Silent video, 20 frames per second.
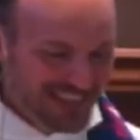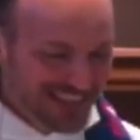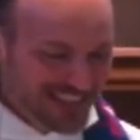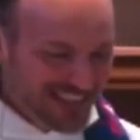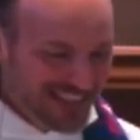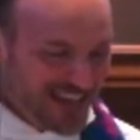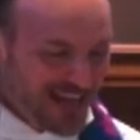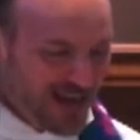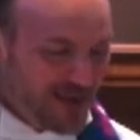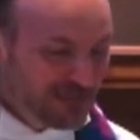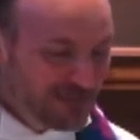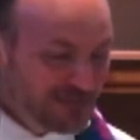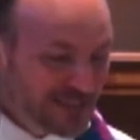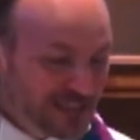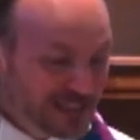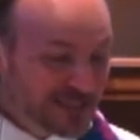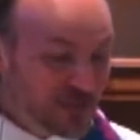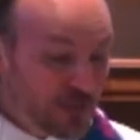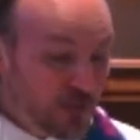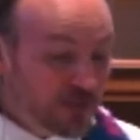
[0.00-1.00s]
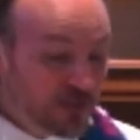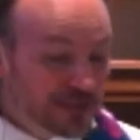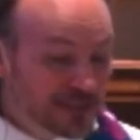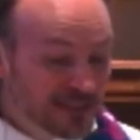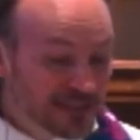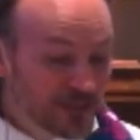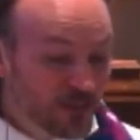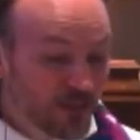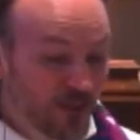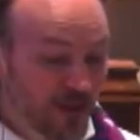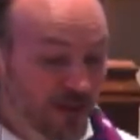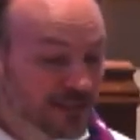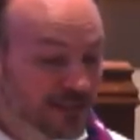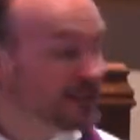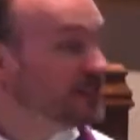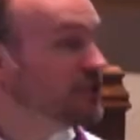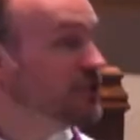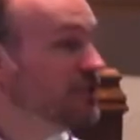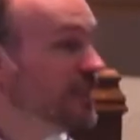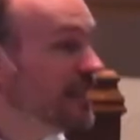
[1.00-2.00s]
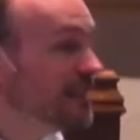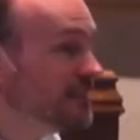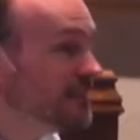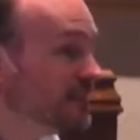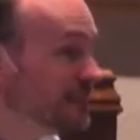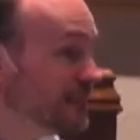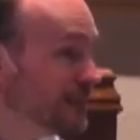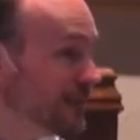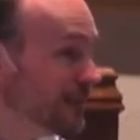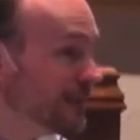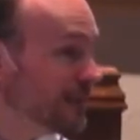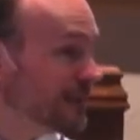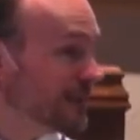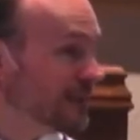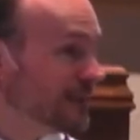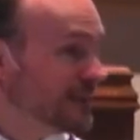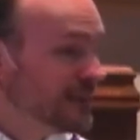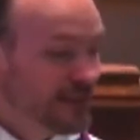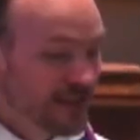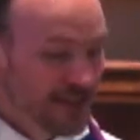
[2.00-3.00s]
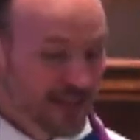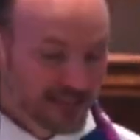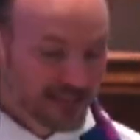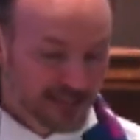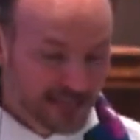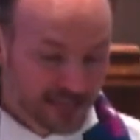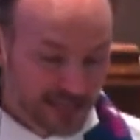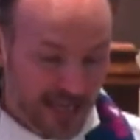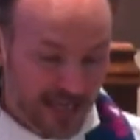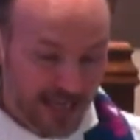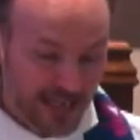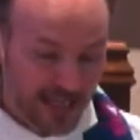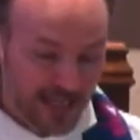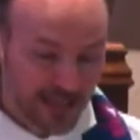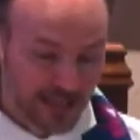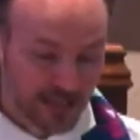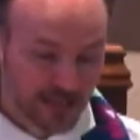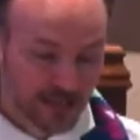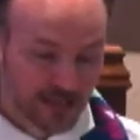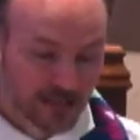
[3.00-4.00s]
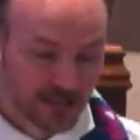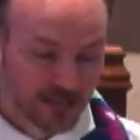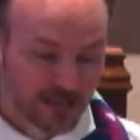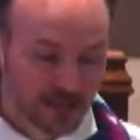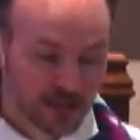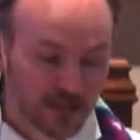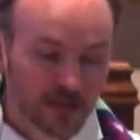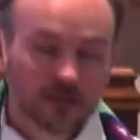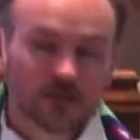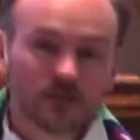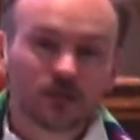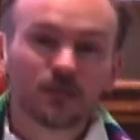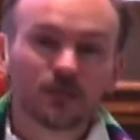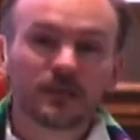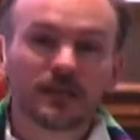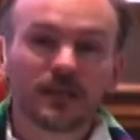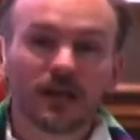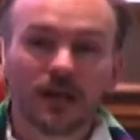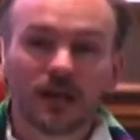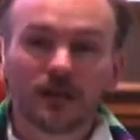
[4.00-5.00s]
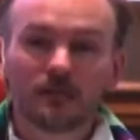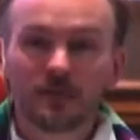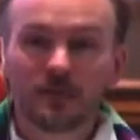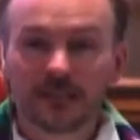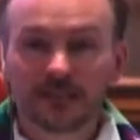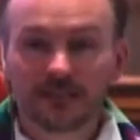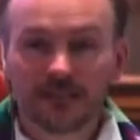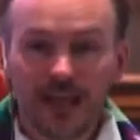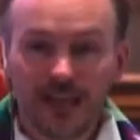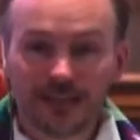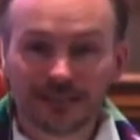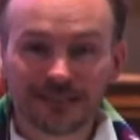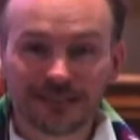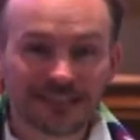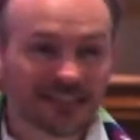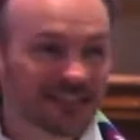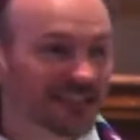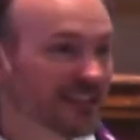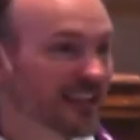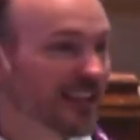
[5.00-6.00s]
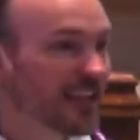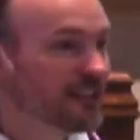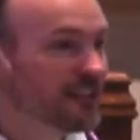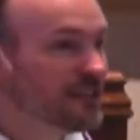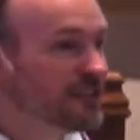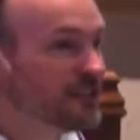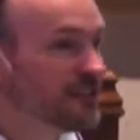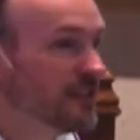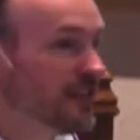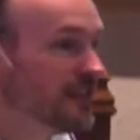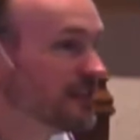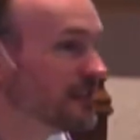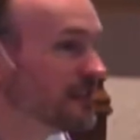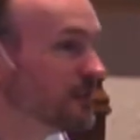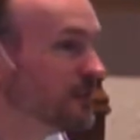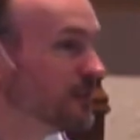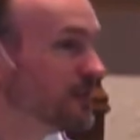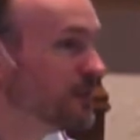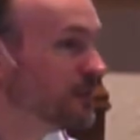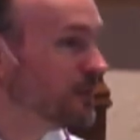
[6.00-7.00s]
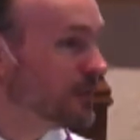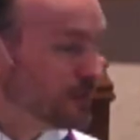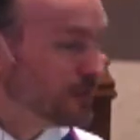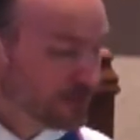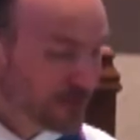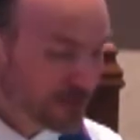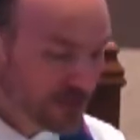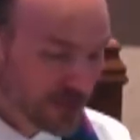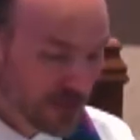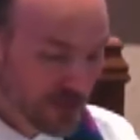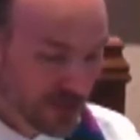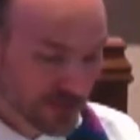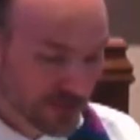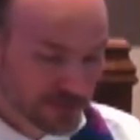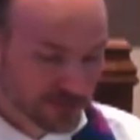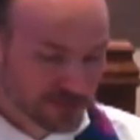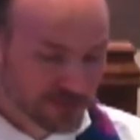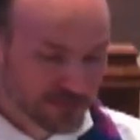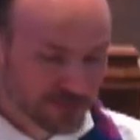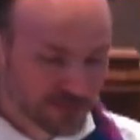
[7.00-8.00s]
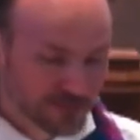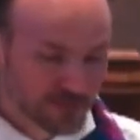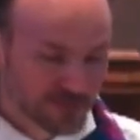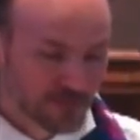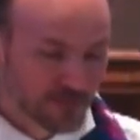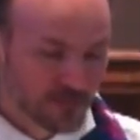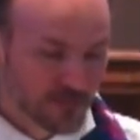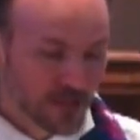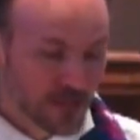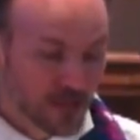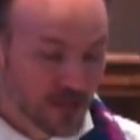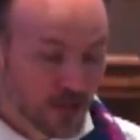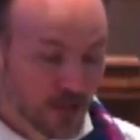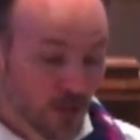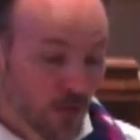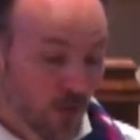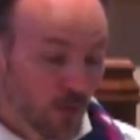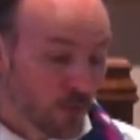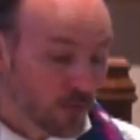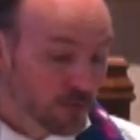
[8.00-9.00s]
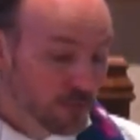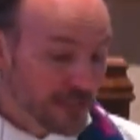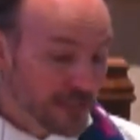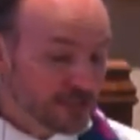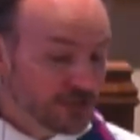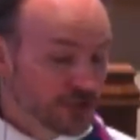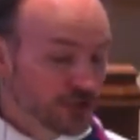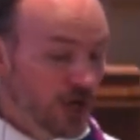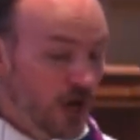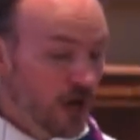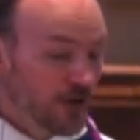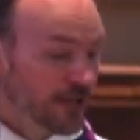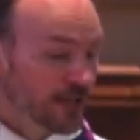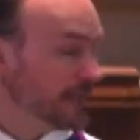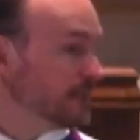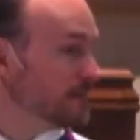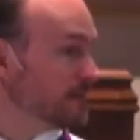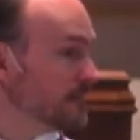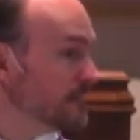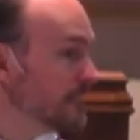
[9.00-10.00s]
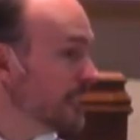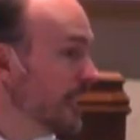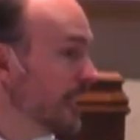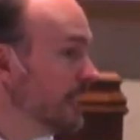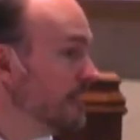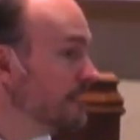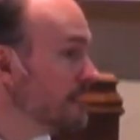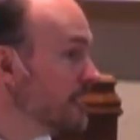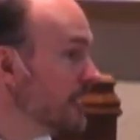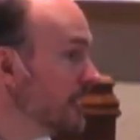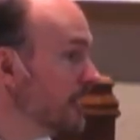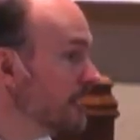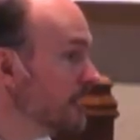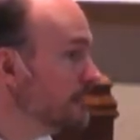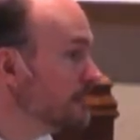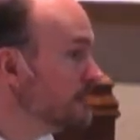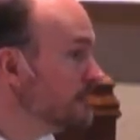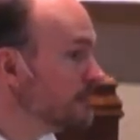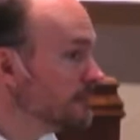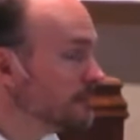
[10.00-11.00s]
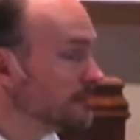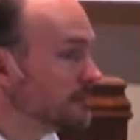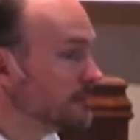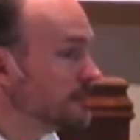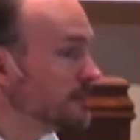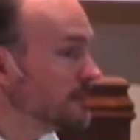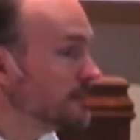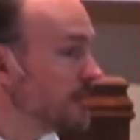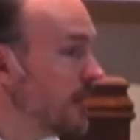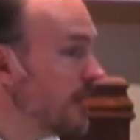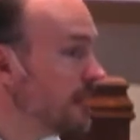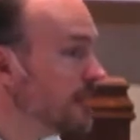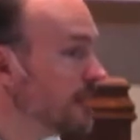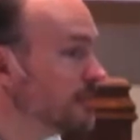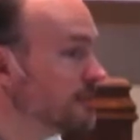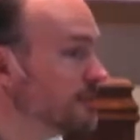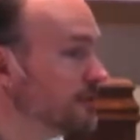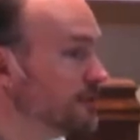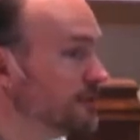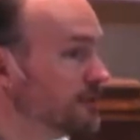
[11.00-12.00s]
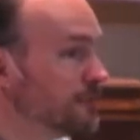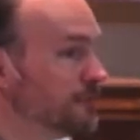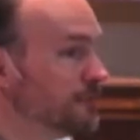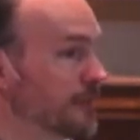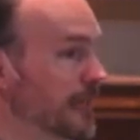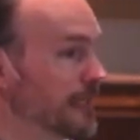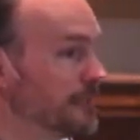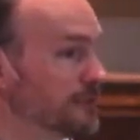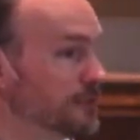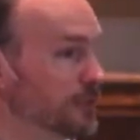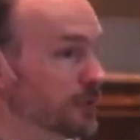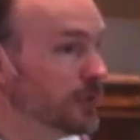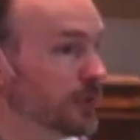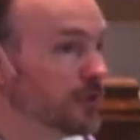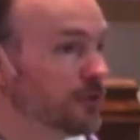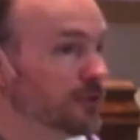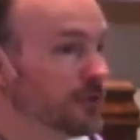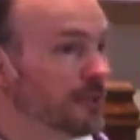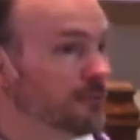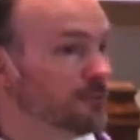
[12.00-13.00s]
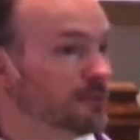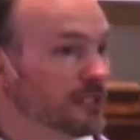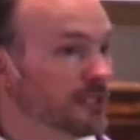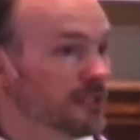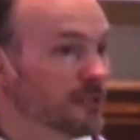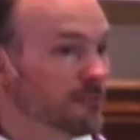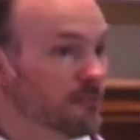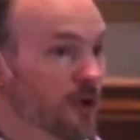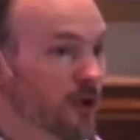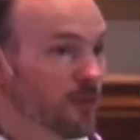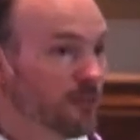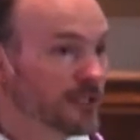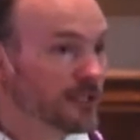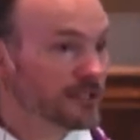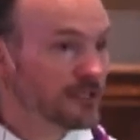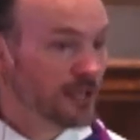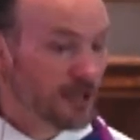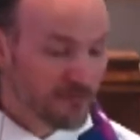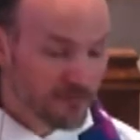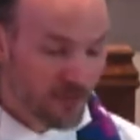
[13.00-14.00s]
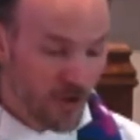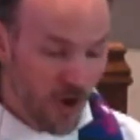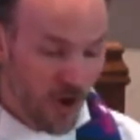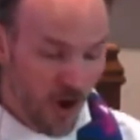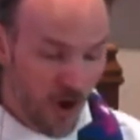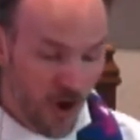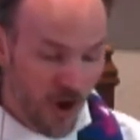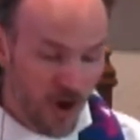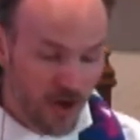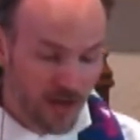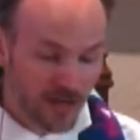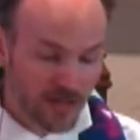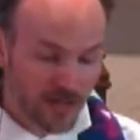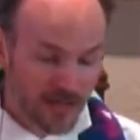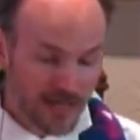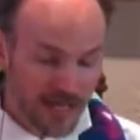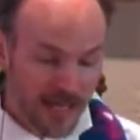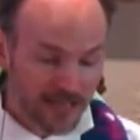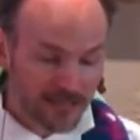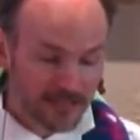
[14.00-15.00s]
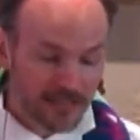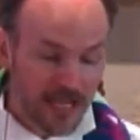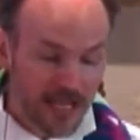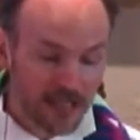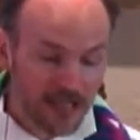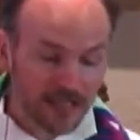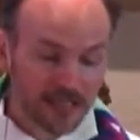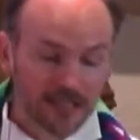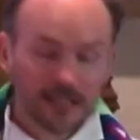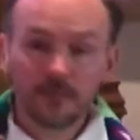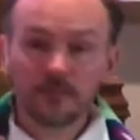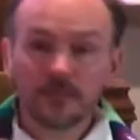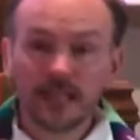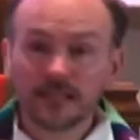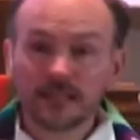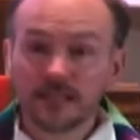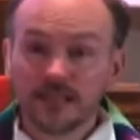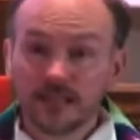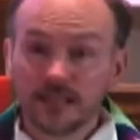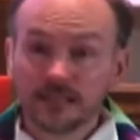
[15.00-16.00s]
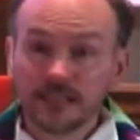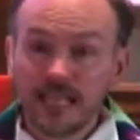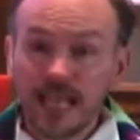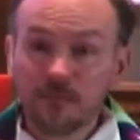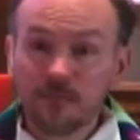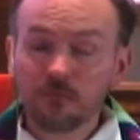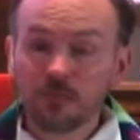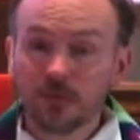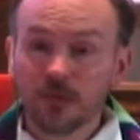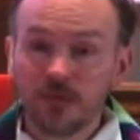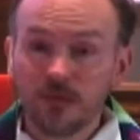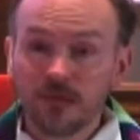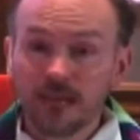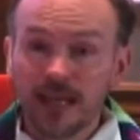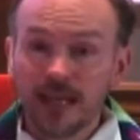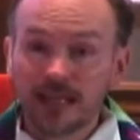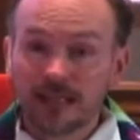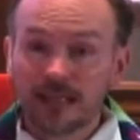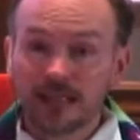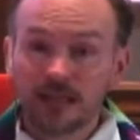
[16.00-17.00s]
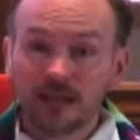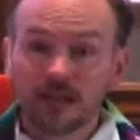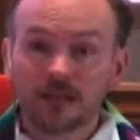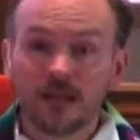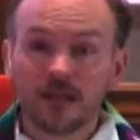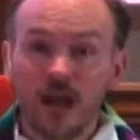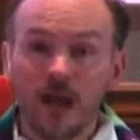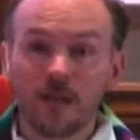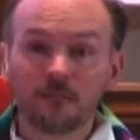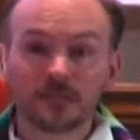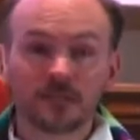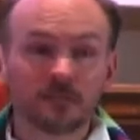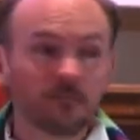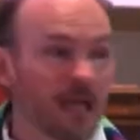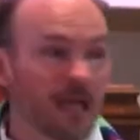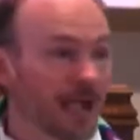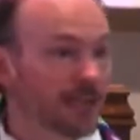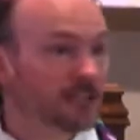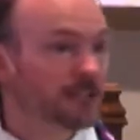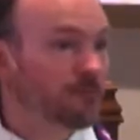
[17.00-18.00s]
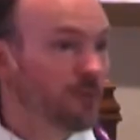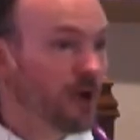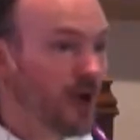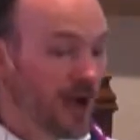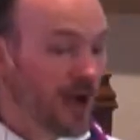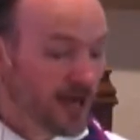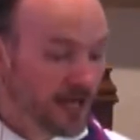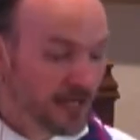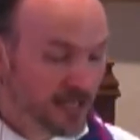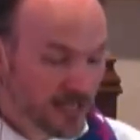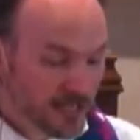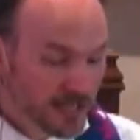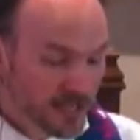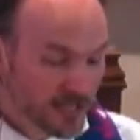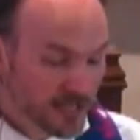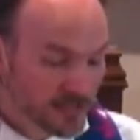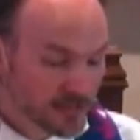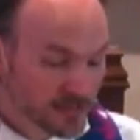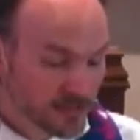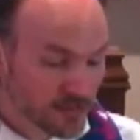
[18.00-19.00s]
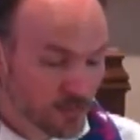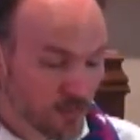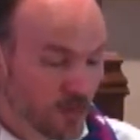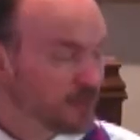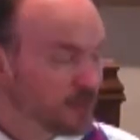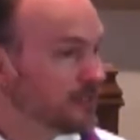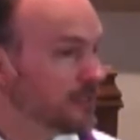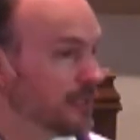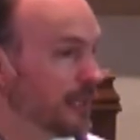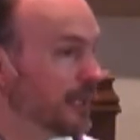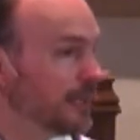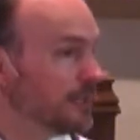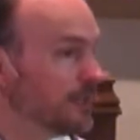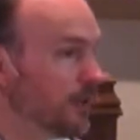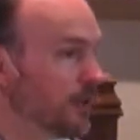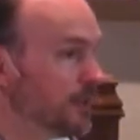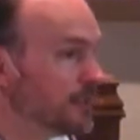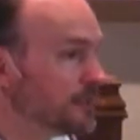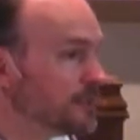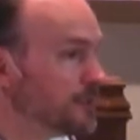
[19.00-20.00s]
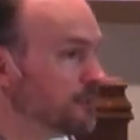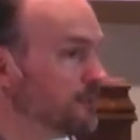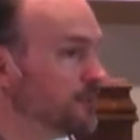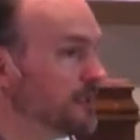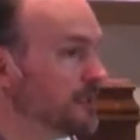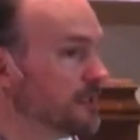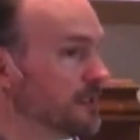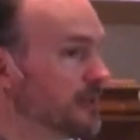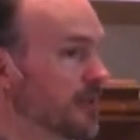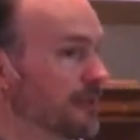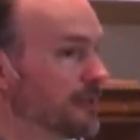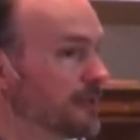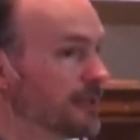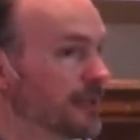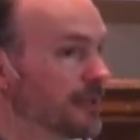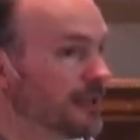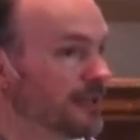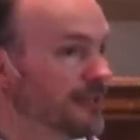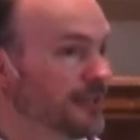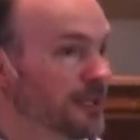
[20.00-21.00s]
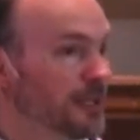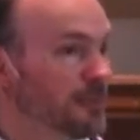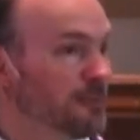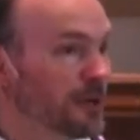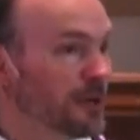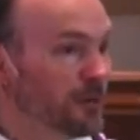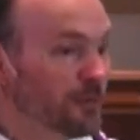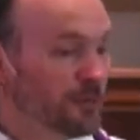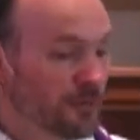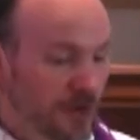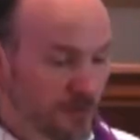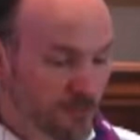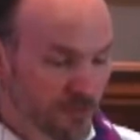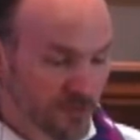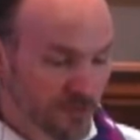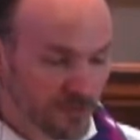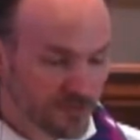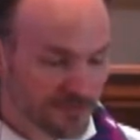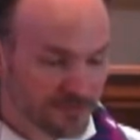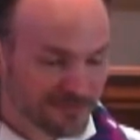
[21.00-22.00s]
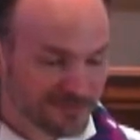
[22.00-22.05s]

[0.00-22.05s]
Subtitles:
It's gentler than saying, we are but dust, and to dust we will return. Less jarring, say, than talking to your friends who are gripped in a moment of awe and telling them that the temple that they're gobsmacked by is one day going to be nothing but rubble.